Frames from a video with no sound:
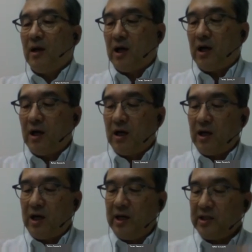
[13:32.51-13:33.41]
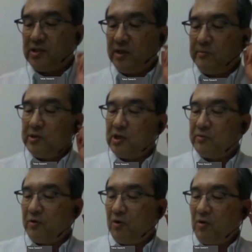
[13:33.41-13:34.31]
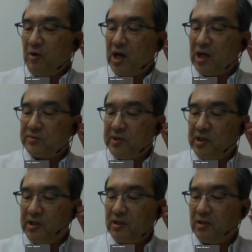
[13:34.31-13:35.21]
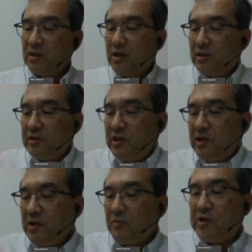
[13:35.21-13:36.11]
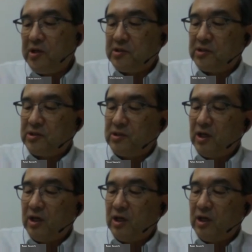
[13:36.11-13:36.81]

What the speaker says: Annex 74 has been dealing with